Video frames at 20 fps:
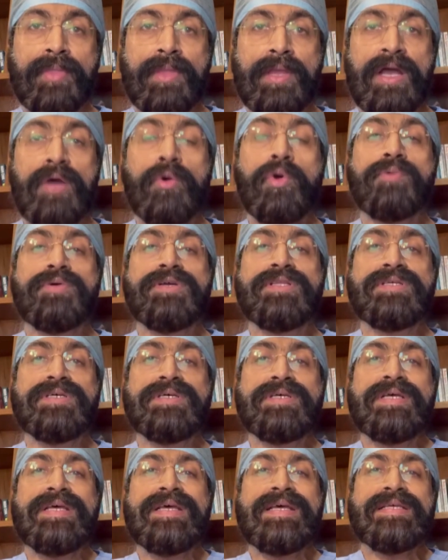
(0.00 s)
However,
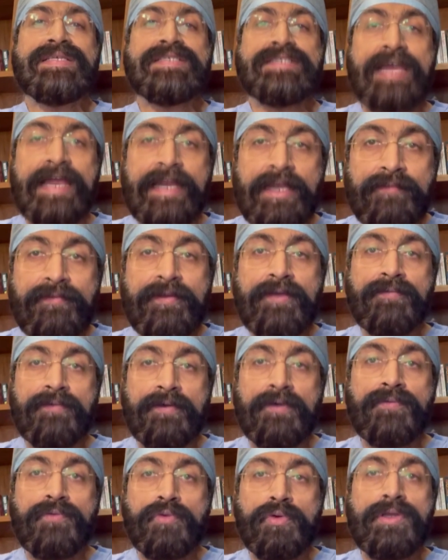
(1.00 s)
the scientific way
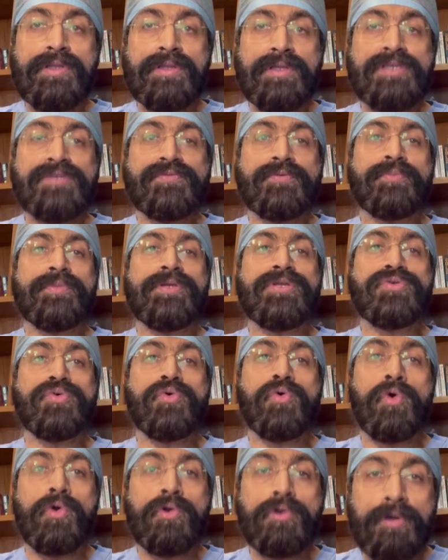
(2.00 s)
of doing this would be to
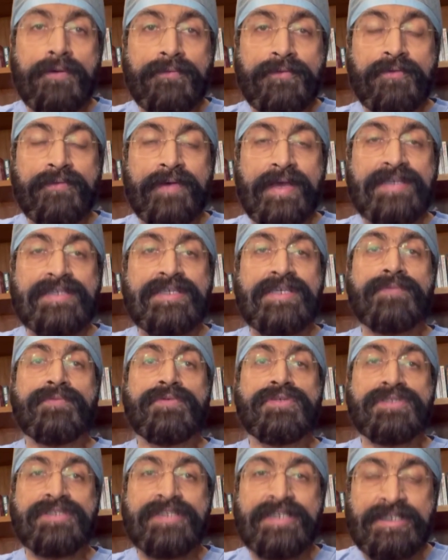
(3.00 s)
hold off the vaccine
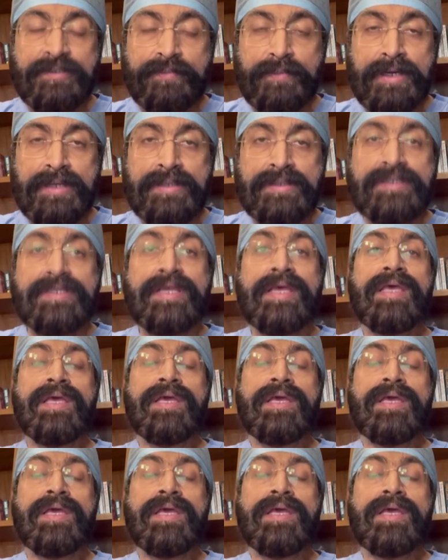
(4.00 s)
for 6 months